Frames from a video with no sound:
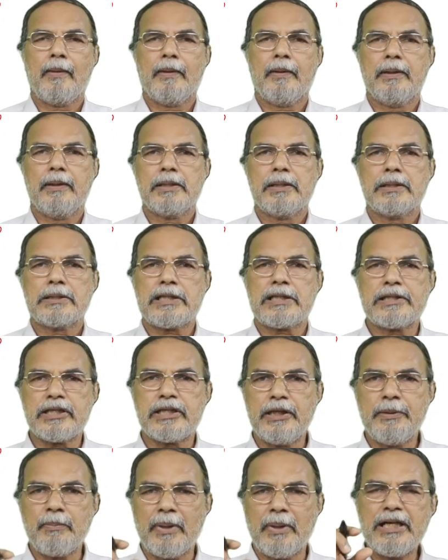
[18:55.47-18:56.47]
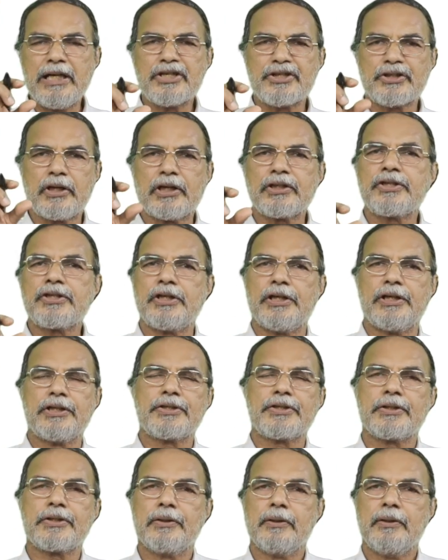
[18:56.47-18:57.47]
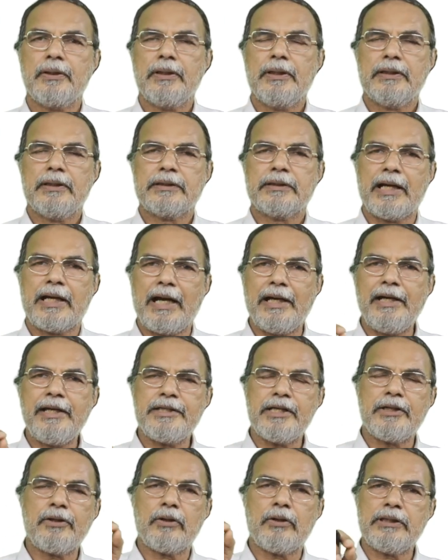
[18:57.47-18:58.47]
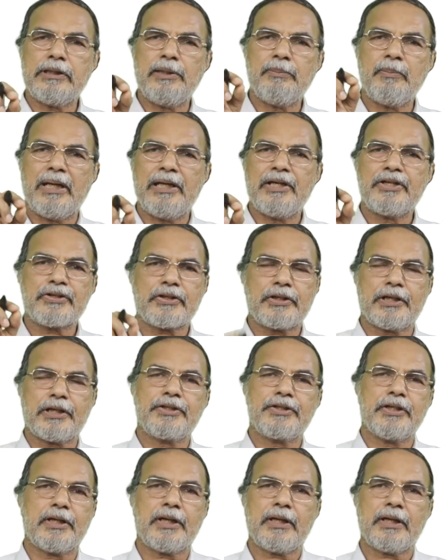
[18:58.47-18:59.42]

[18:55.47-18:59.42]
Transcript: such imide structures, the hydrogen on the imide structure